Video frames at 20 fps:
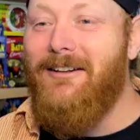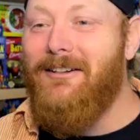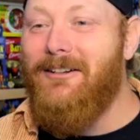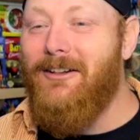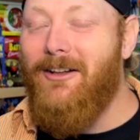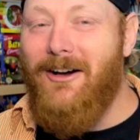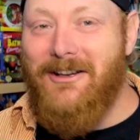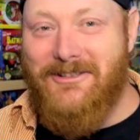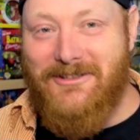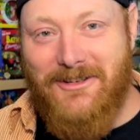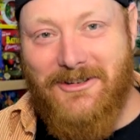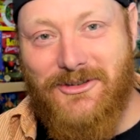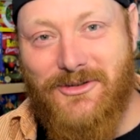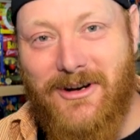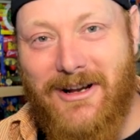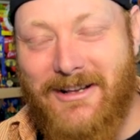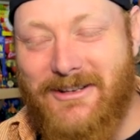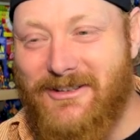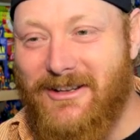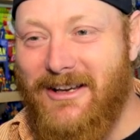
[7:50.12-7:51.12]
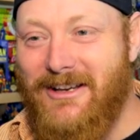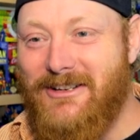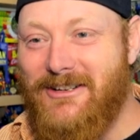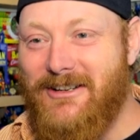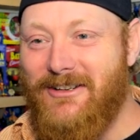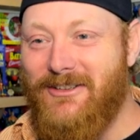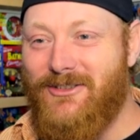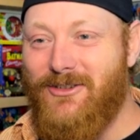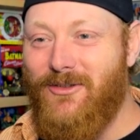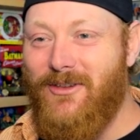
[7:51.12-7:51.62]
Lost in
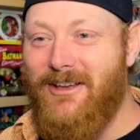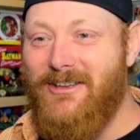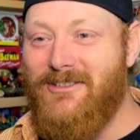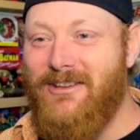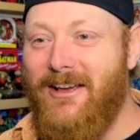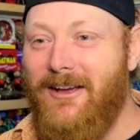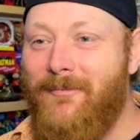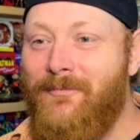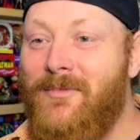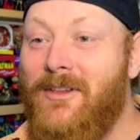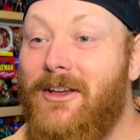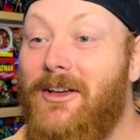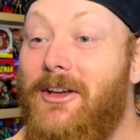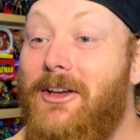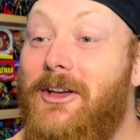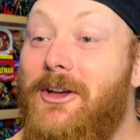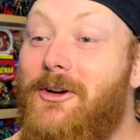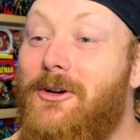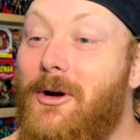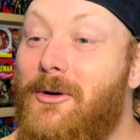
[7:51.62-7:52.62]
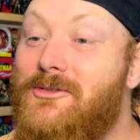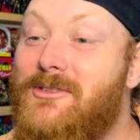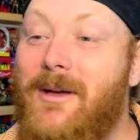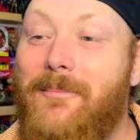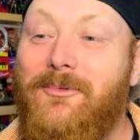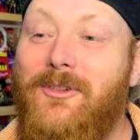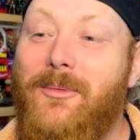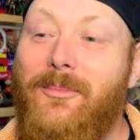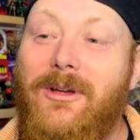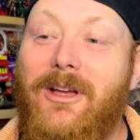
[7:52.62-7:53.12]
translation, so they say. He grows
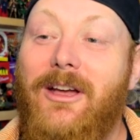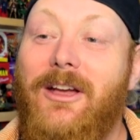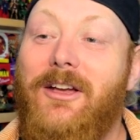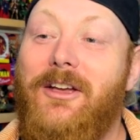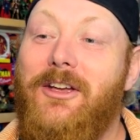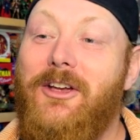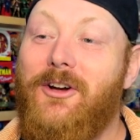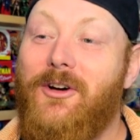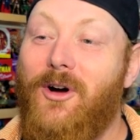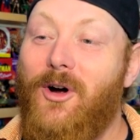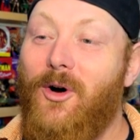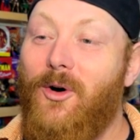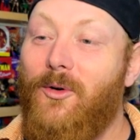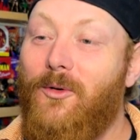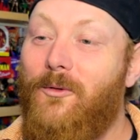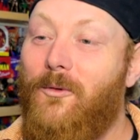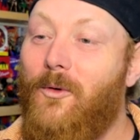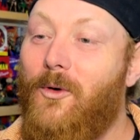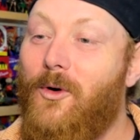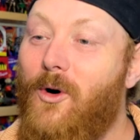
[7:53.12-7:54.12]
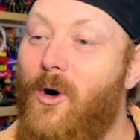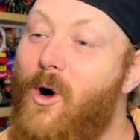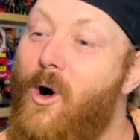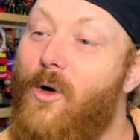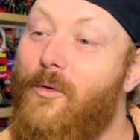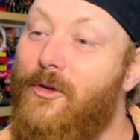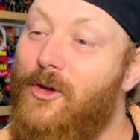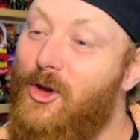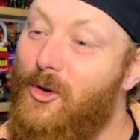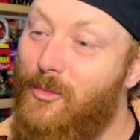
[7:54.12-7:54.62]
up to be a hero for
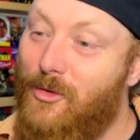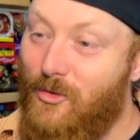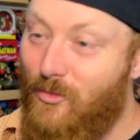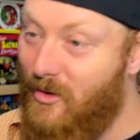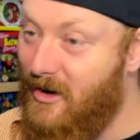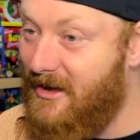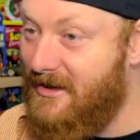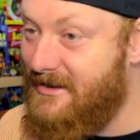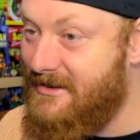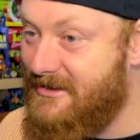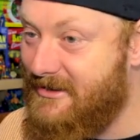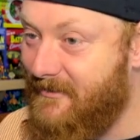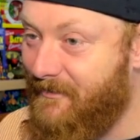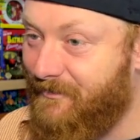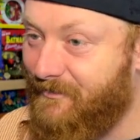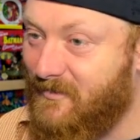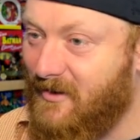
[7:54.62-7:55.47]
all the human race.